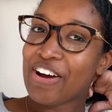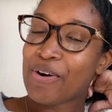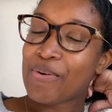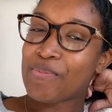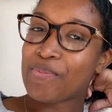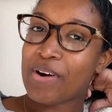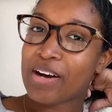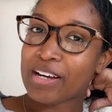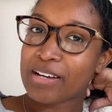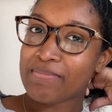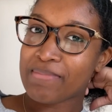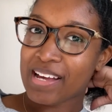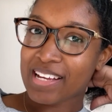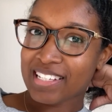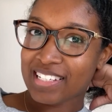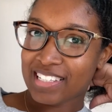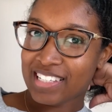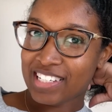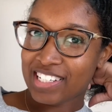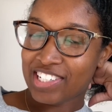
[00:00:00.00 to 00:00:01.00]
welcome back
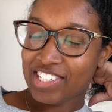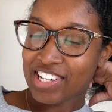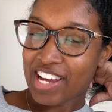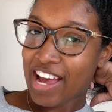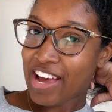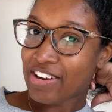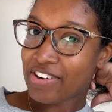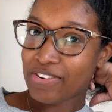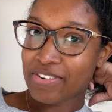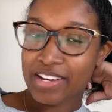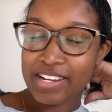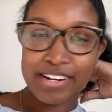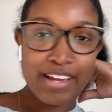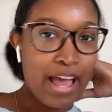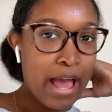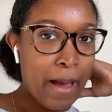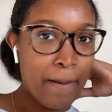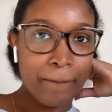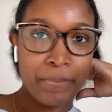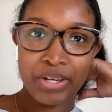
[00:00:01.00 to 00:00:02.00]
to the channel and
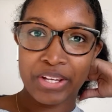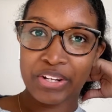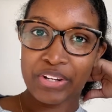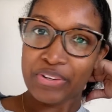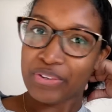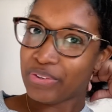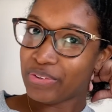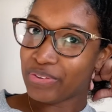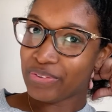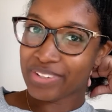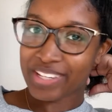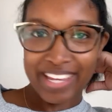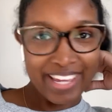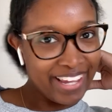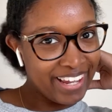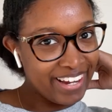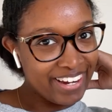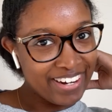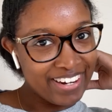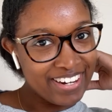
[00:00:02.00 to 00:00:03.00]
happy new
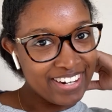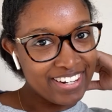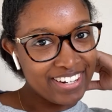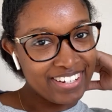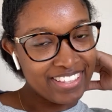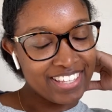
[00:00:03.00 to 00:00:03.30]
year.